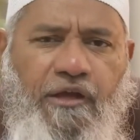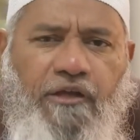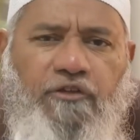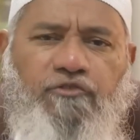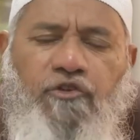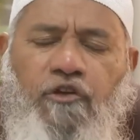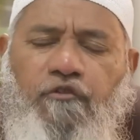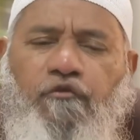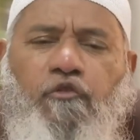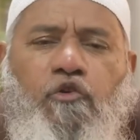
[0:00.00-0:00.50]

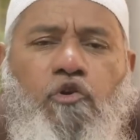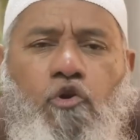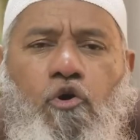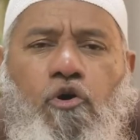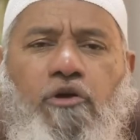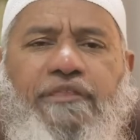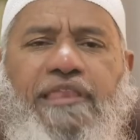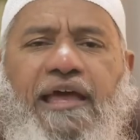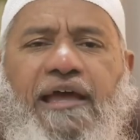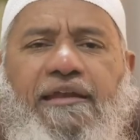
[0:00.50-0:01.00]
So if you
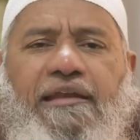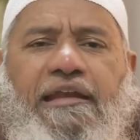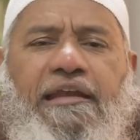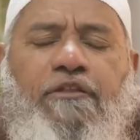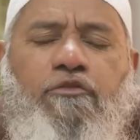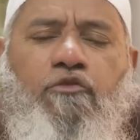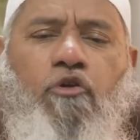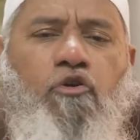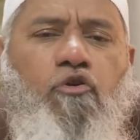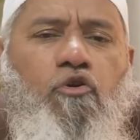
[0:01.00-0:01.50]
know that it
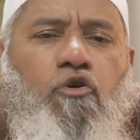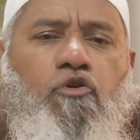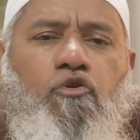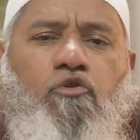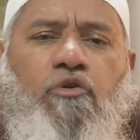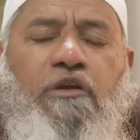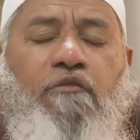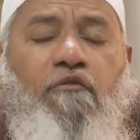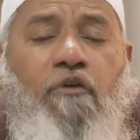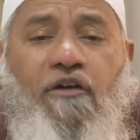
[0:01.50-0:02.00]
is not going
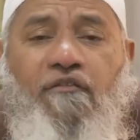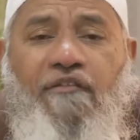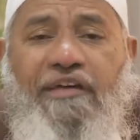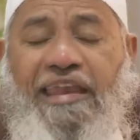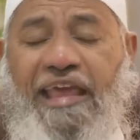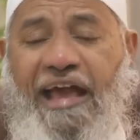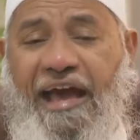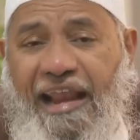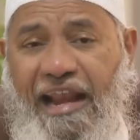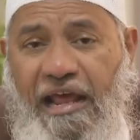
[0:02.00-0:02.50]
to involve
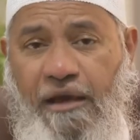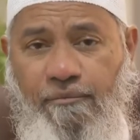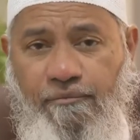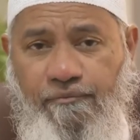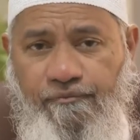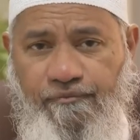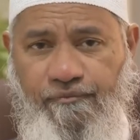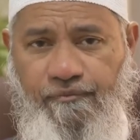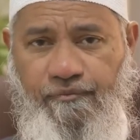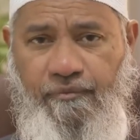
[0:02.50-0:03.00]
any
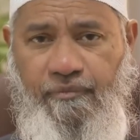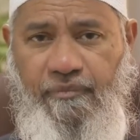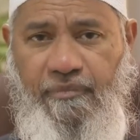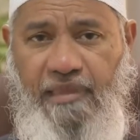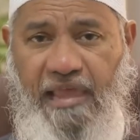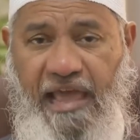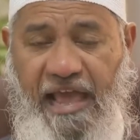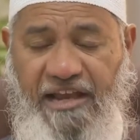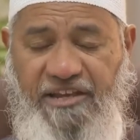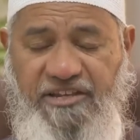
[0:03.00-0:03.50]
haram
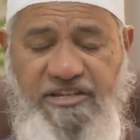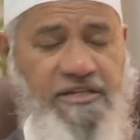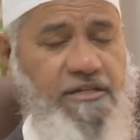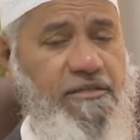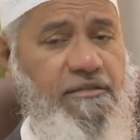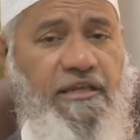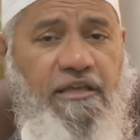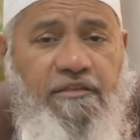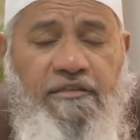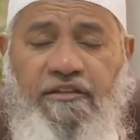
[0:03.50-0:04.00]

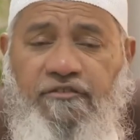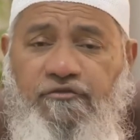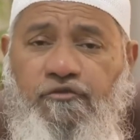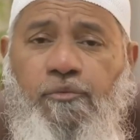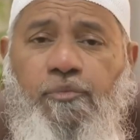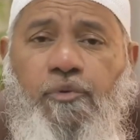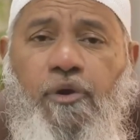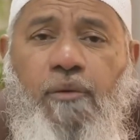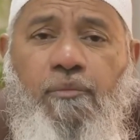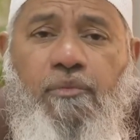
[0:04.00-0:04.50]
action, then there's no
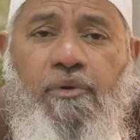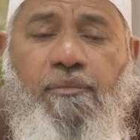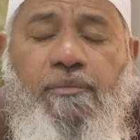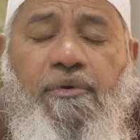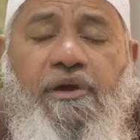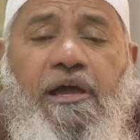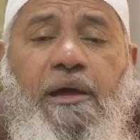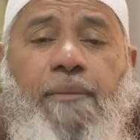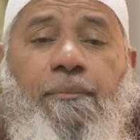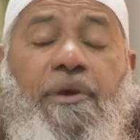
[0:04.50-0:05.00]

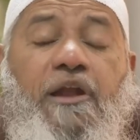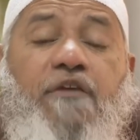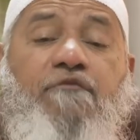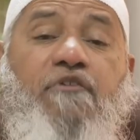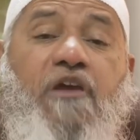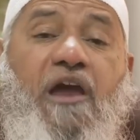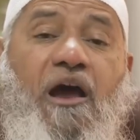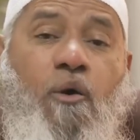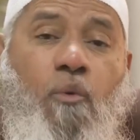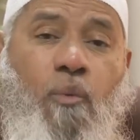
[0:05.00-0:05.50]
problem. But if
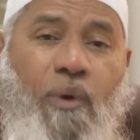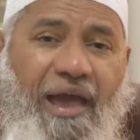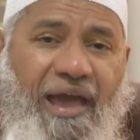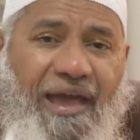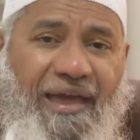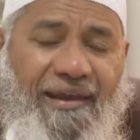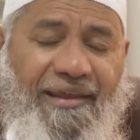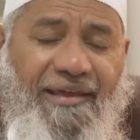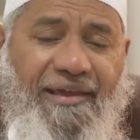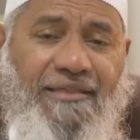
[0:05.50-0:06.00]
you're
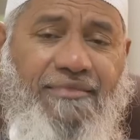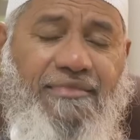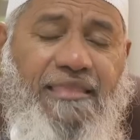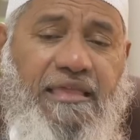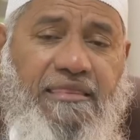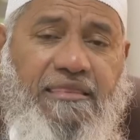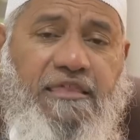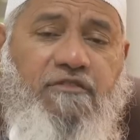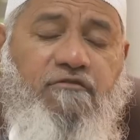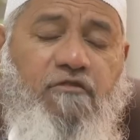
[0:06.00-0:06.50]
aware
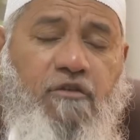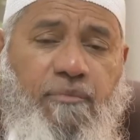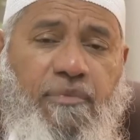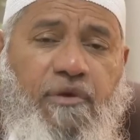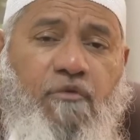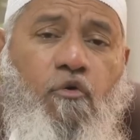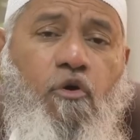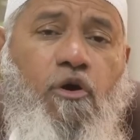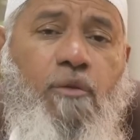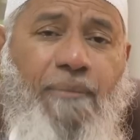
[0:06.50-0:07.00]
that this will be
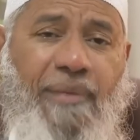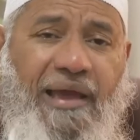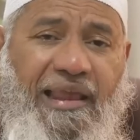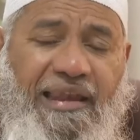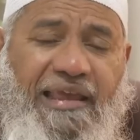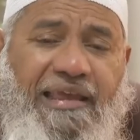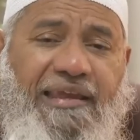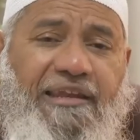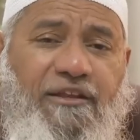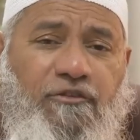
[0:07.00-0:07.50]
worn by
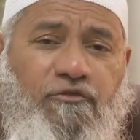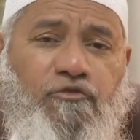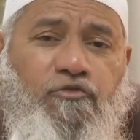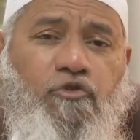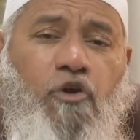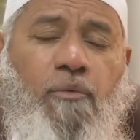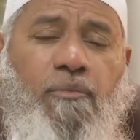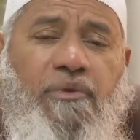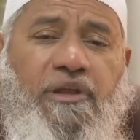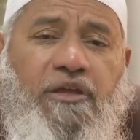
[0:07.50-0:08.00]
ladies who
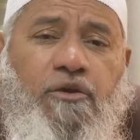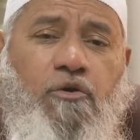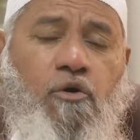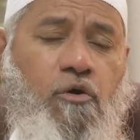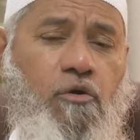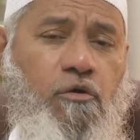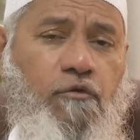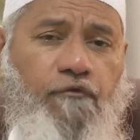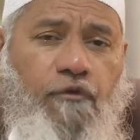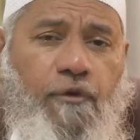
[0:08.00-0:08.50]
normally
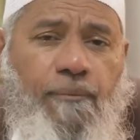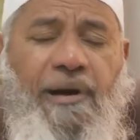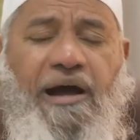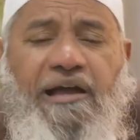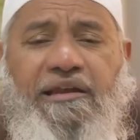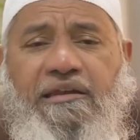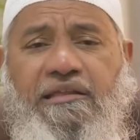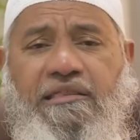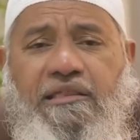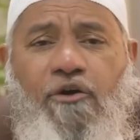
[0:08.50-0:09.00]
go for
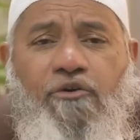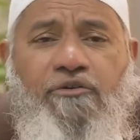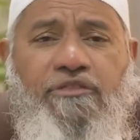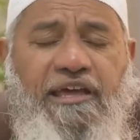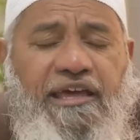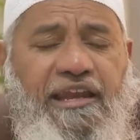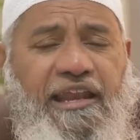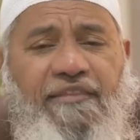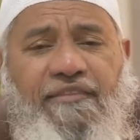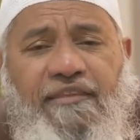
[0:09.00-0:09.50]
parties
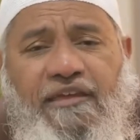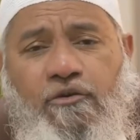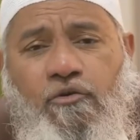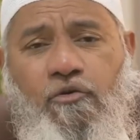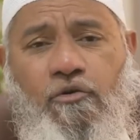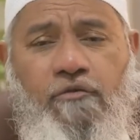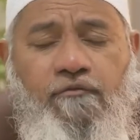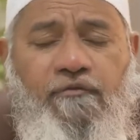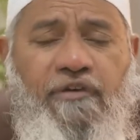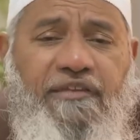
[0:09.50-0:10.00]
outside and they
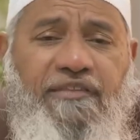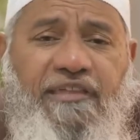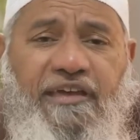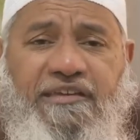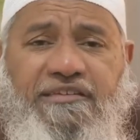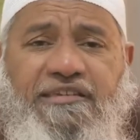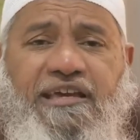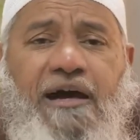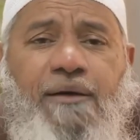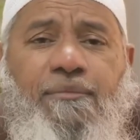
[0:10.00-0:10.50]
don't wear the
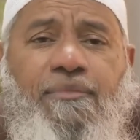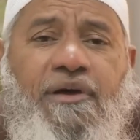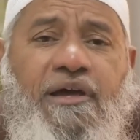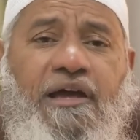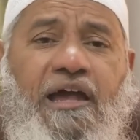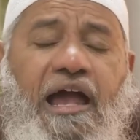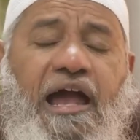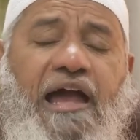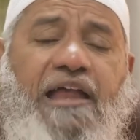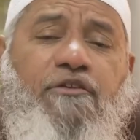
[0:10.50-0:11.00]
hijab,
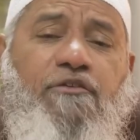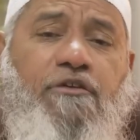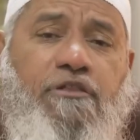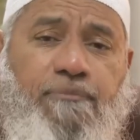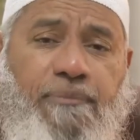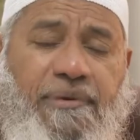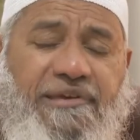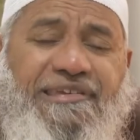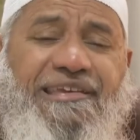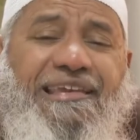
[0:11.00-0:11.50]
and you are
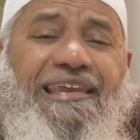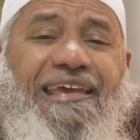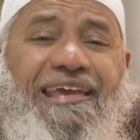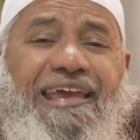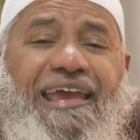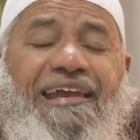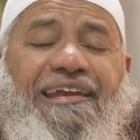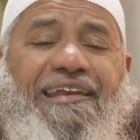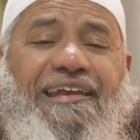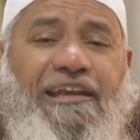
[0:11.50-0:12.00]
specially
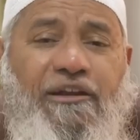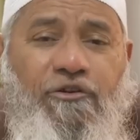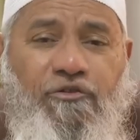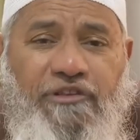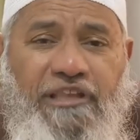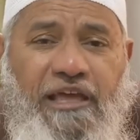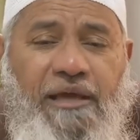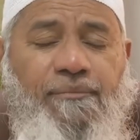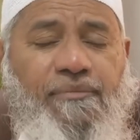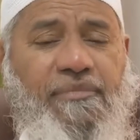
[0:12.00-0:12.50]
catering to
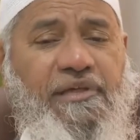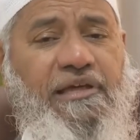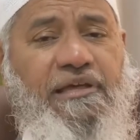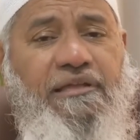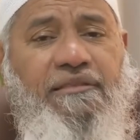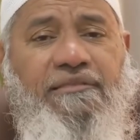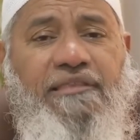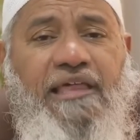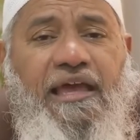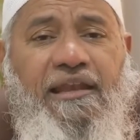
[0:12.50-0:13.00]
them,
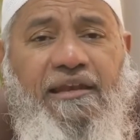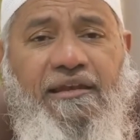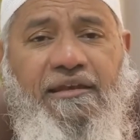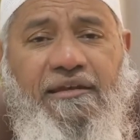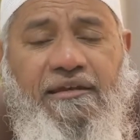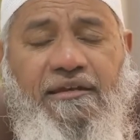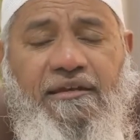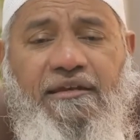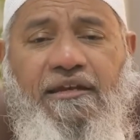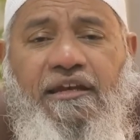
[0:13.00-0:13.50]

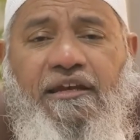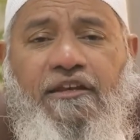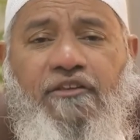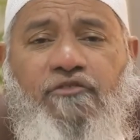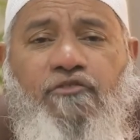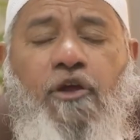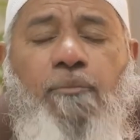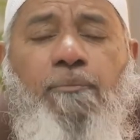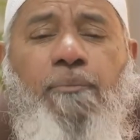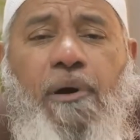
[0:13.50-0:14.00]
then it is
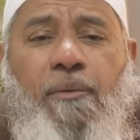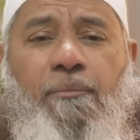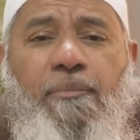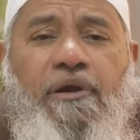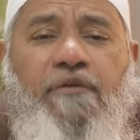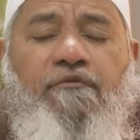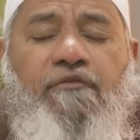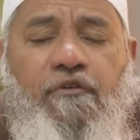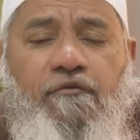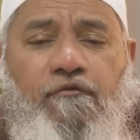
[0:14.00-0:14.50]
not
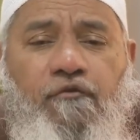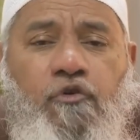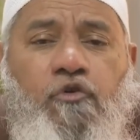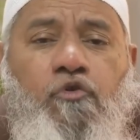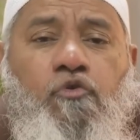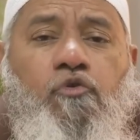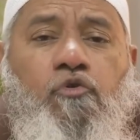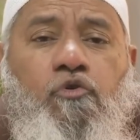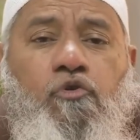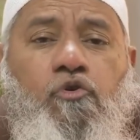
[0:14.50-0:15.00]
permitted for
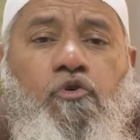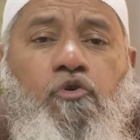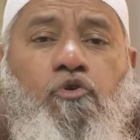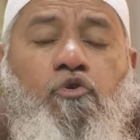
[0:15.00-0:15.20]
you